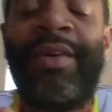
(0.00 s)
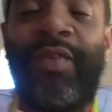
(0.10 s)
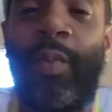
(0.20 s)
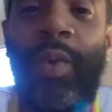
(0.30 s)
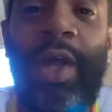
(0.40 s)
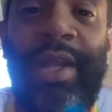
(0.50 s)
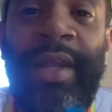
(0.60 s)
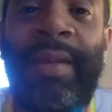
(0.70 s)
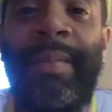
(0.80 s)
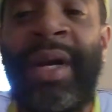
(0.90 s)
from what
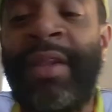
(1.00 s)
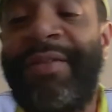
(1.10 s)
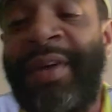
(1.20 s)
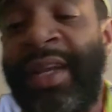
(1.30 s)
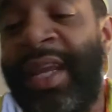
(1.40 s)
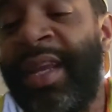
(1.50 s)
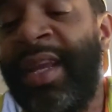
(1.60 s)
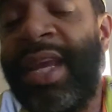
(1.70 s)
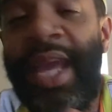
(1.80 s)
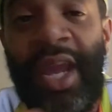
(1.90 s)
motherfucking
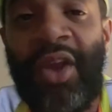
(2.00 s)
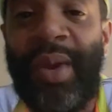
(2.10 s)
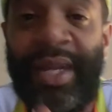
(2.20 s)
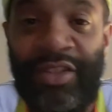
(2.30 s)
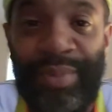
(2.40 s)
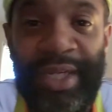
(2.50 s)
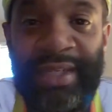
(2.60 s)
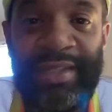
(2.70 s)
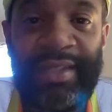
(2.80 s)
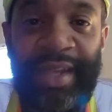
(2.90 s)
Aaron Rodgers
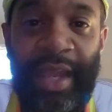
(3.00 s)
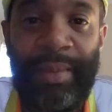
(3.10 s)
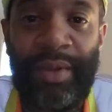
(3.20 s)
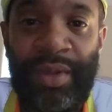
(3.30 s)
brings to the table.